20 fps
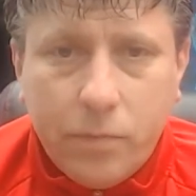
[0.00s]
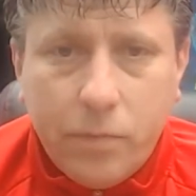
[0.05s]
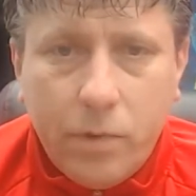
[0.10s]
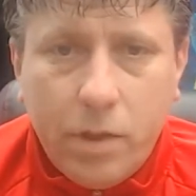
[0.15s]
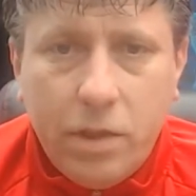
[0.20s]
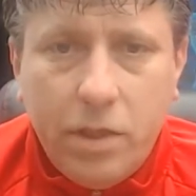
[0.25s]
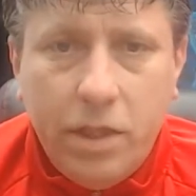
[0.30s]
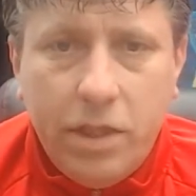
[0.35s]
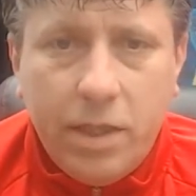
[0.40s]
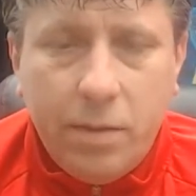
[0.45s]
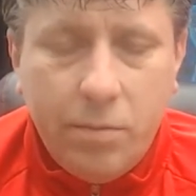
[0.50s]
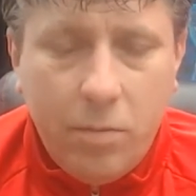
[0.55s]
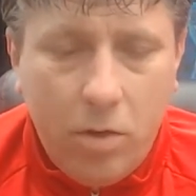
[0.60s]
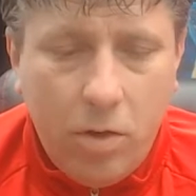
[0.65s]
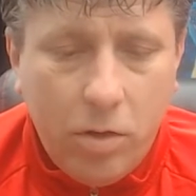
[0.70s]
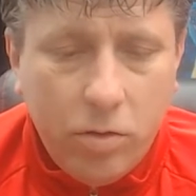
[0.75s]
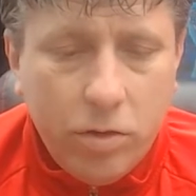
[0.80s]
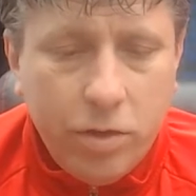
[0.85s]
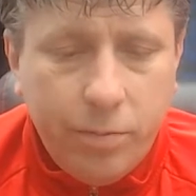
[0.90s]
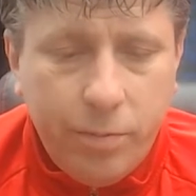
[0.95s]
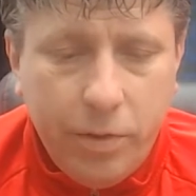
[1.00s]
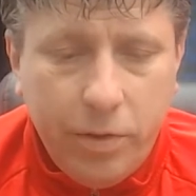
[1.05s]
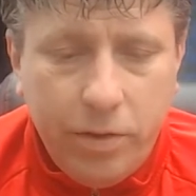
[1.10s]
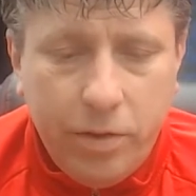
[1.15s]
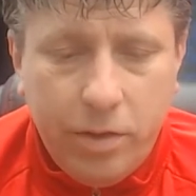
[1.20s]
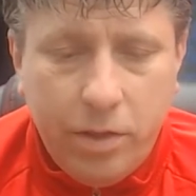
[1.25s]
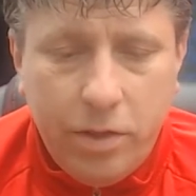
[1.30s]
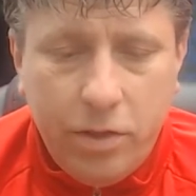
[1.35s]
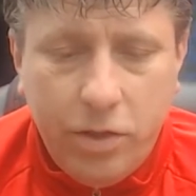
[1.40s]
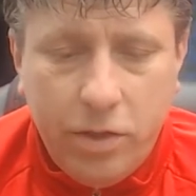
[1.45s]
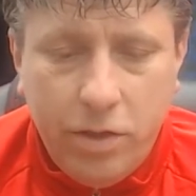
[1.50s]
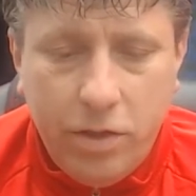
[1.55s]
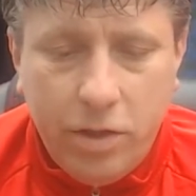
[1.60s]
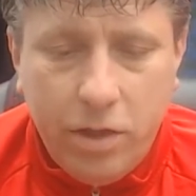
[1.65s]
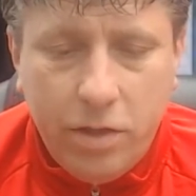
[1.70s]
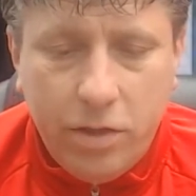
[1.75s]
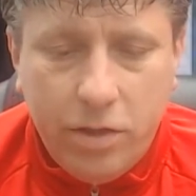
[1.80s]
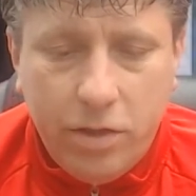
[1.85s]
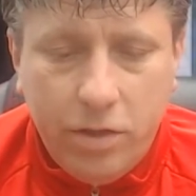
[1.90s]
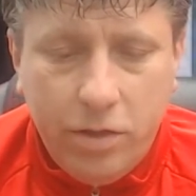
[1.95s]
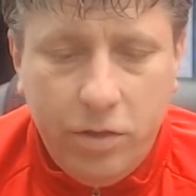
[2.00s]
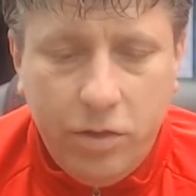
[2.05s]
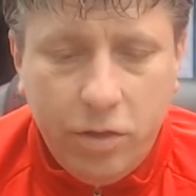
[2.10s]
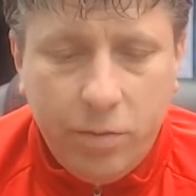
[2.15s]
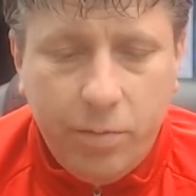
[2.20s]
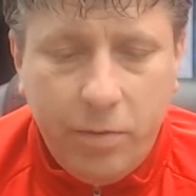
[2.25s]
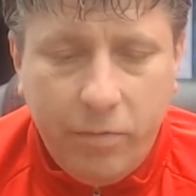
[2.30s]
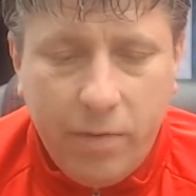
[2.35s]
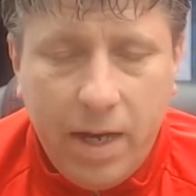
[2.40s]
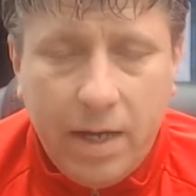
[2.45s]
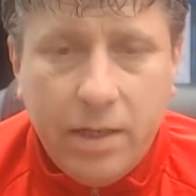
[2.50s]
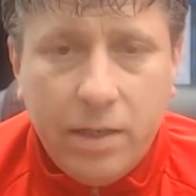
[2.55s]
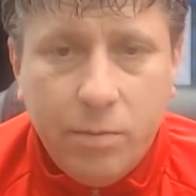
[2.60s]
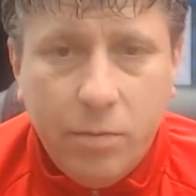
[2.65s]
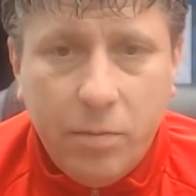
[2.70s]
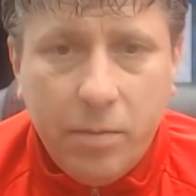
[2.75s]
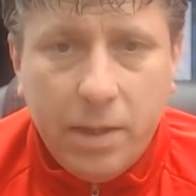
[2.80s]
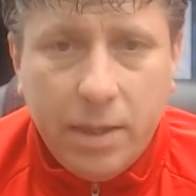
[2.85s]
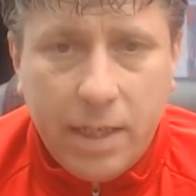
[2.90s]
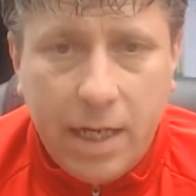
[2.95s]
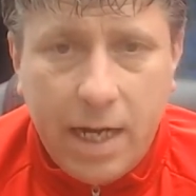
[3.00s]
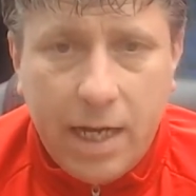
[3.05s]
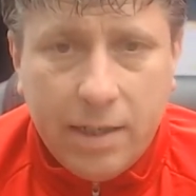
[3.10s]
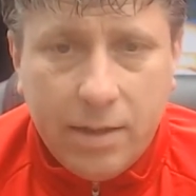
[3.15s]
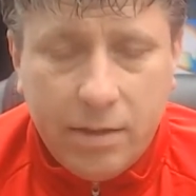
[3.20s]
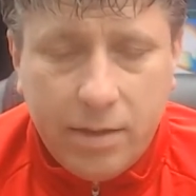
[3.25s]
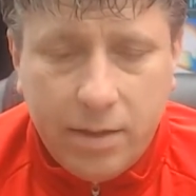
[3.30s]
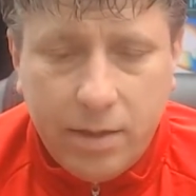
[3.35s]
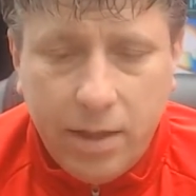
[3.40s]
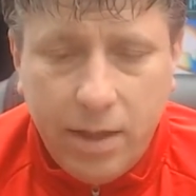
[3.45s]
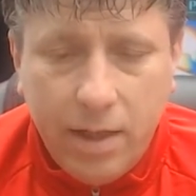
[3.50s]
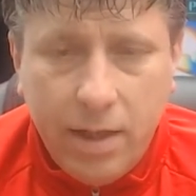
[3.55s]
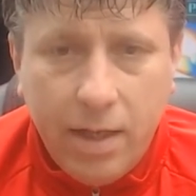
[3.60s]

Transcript: She said, my husband has just been round his mum and dad's,